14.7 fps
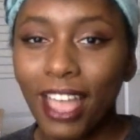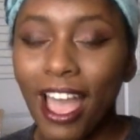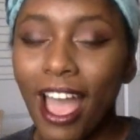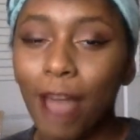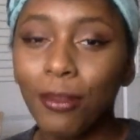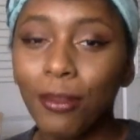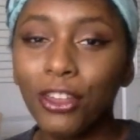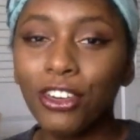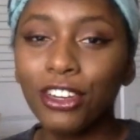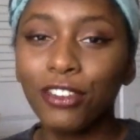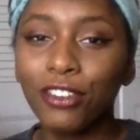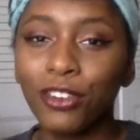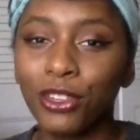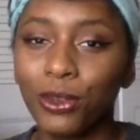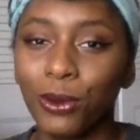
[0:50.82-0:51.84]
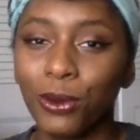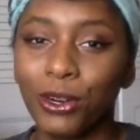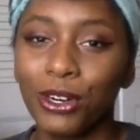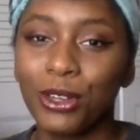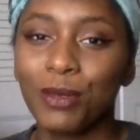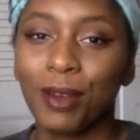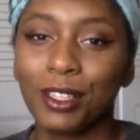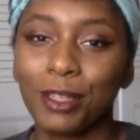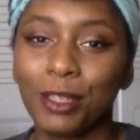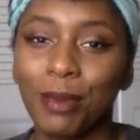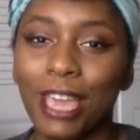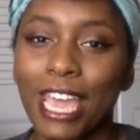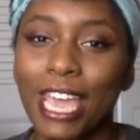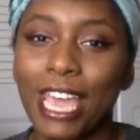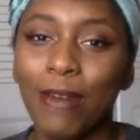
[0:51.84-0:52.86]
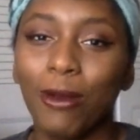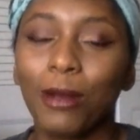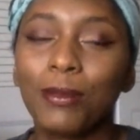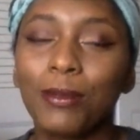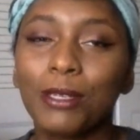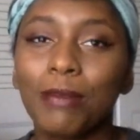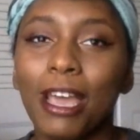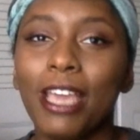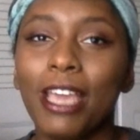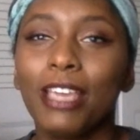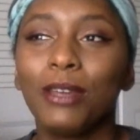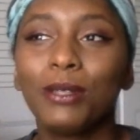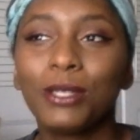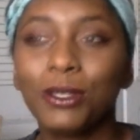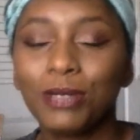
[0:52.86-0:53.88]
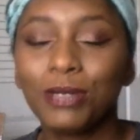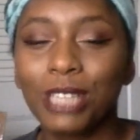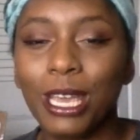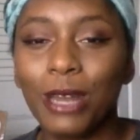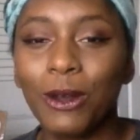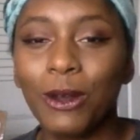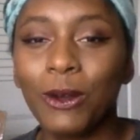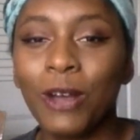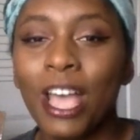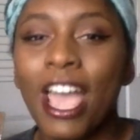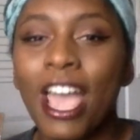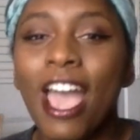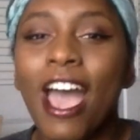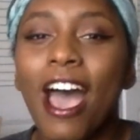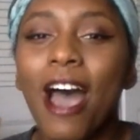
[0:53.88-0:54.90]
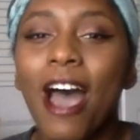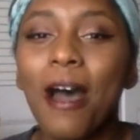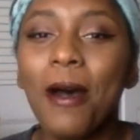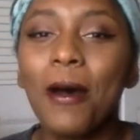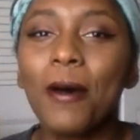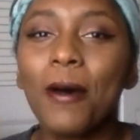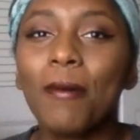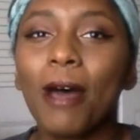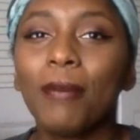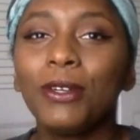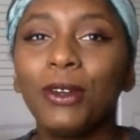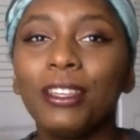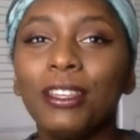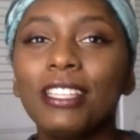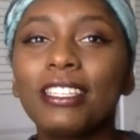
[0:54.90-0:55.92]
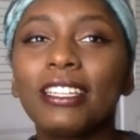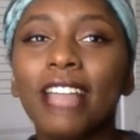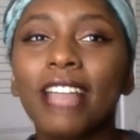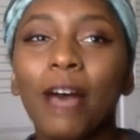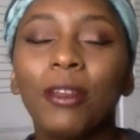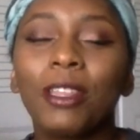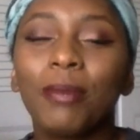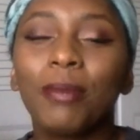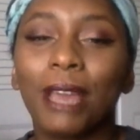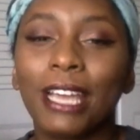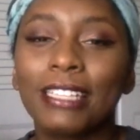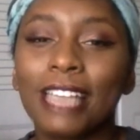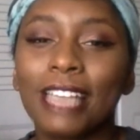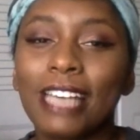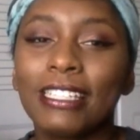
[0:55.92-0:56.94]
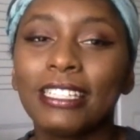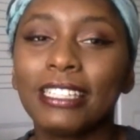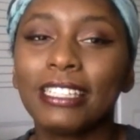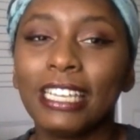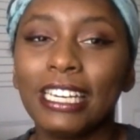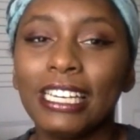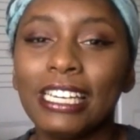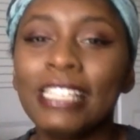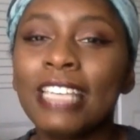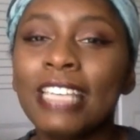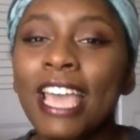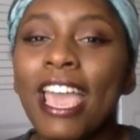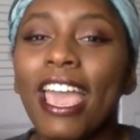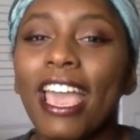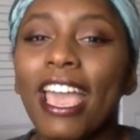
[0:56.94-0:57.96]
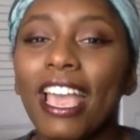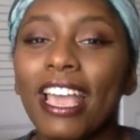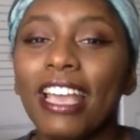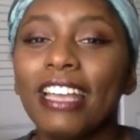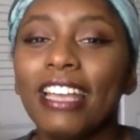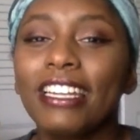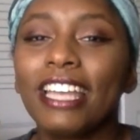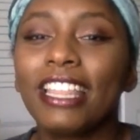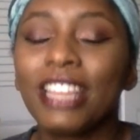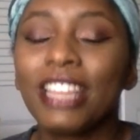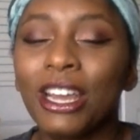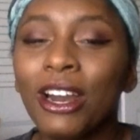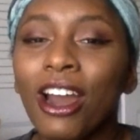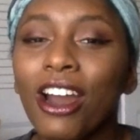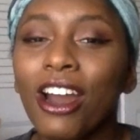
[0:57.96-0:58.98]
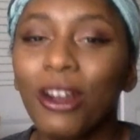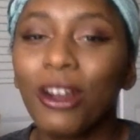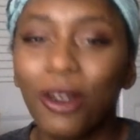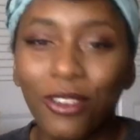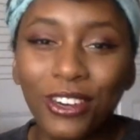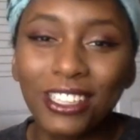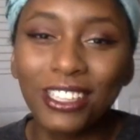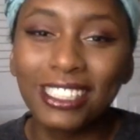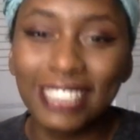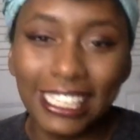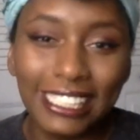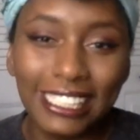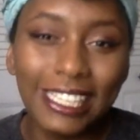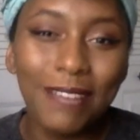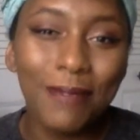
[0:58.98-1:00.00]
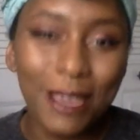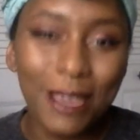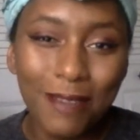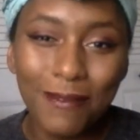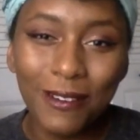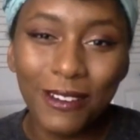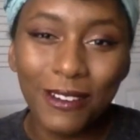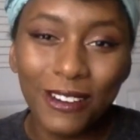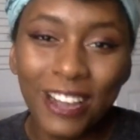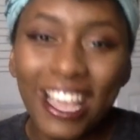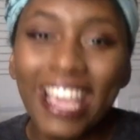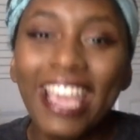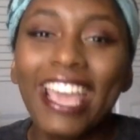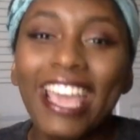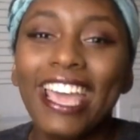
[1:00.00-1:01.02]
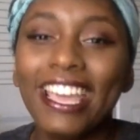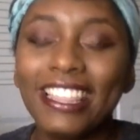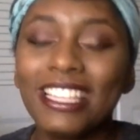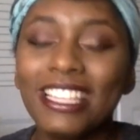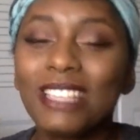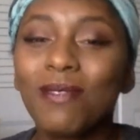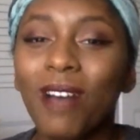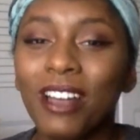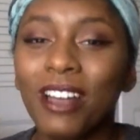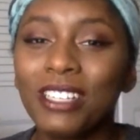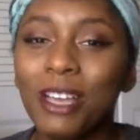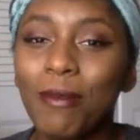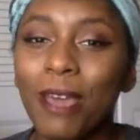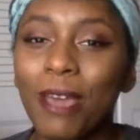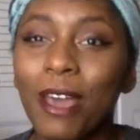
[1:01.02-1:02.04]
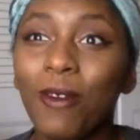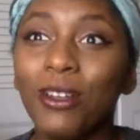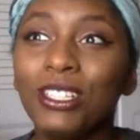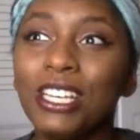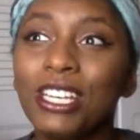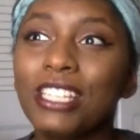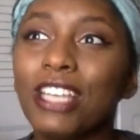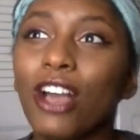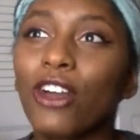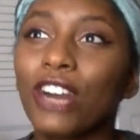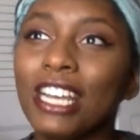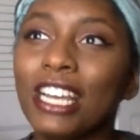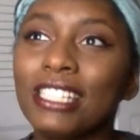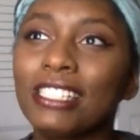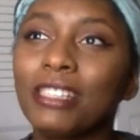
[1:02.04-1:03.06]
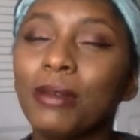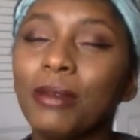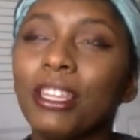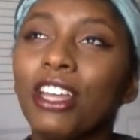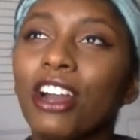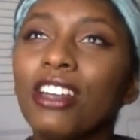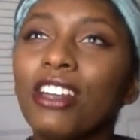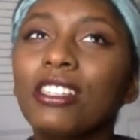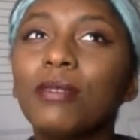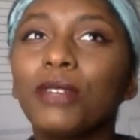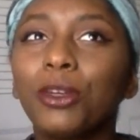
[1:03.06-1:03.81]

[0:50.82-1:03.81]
I'm the creator for the Golden Girls Project Pan. Welcome to my YouTube channel. I'm doing this collab with the Pantastic ladies, and there are over 60 people in this Project Pan, which is crazy to me. There are some